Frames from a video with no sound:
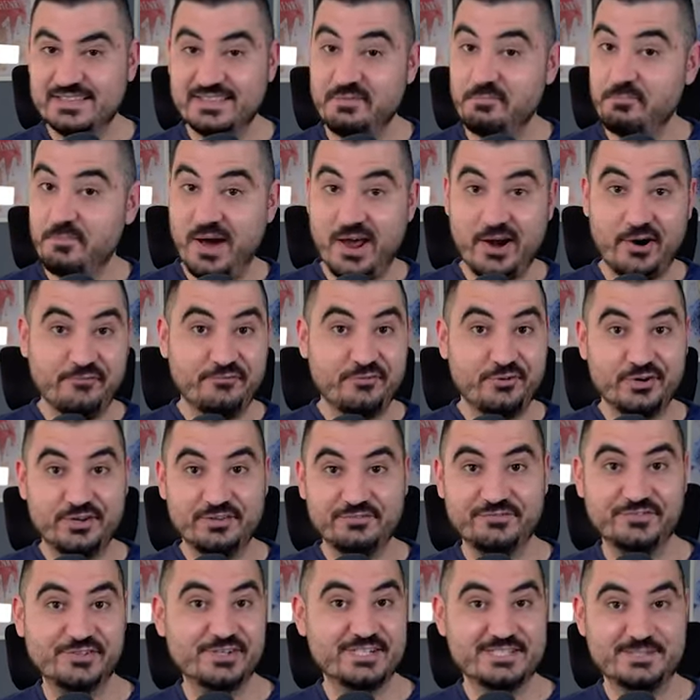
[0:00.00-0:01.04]
The battle for
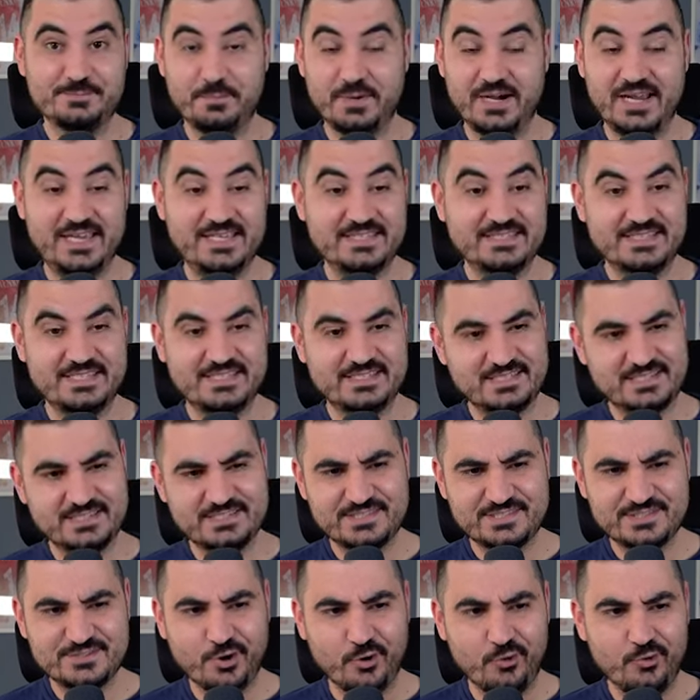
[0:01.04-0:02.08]
the first place is
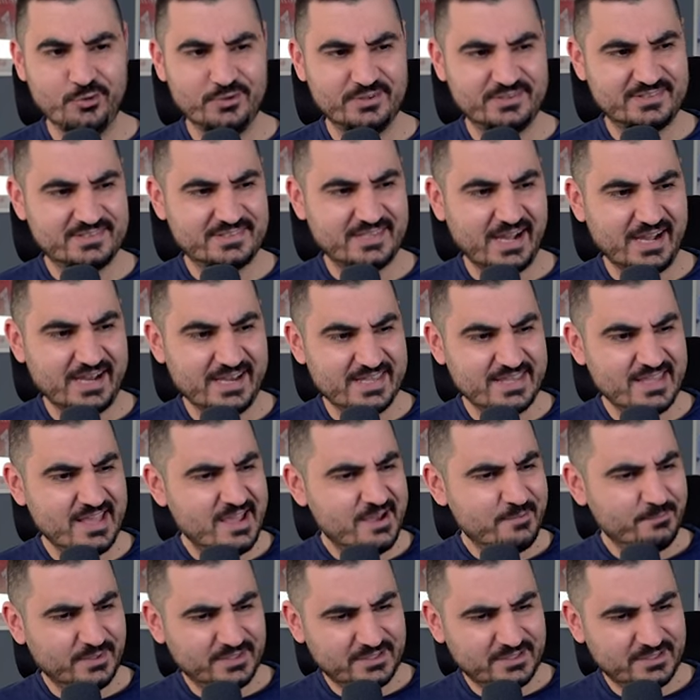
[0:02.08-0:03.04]
so tight,